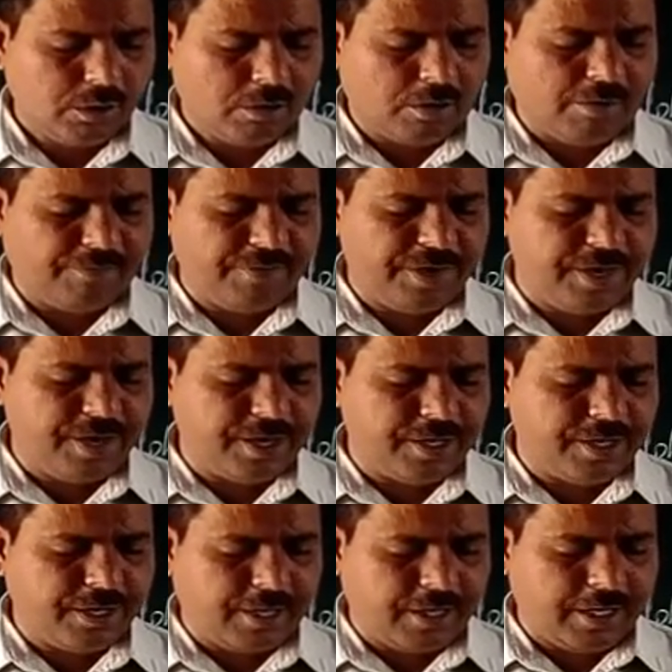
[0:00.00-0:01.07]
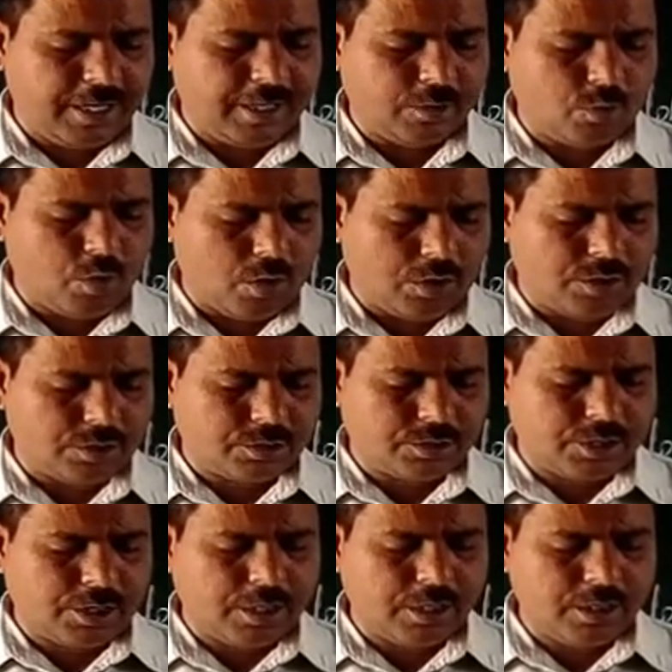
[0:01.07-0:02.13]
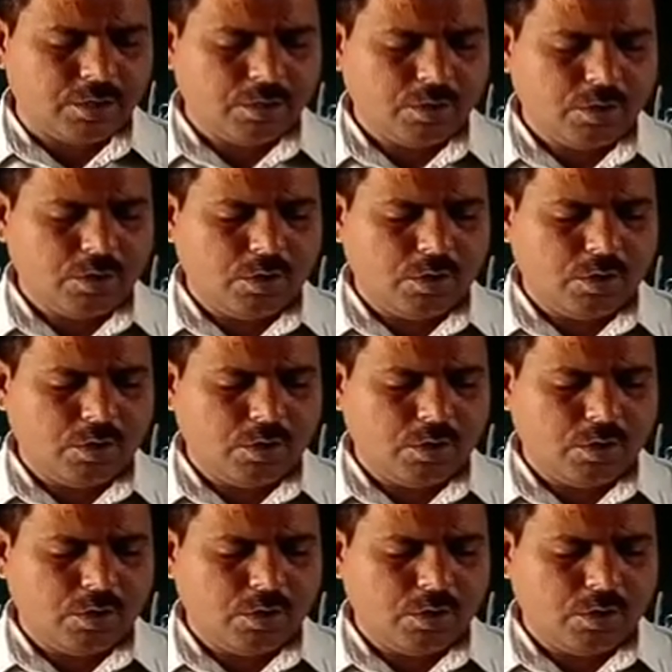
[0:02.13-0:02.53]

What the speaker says: of India and got a study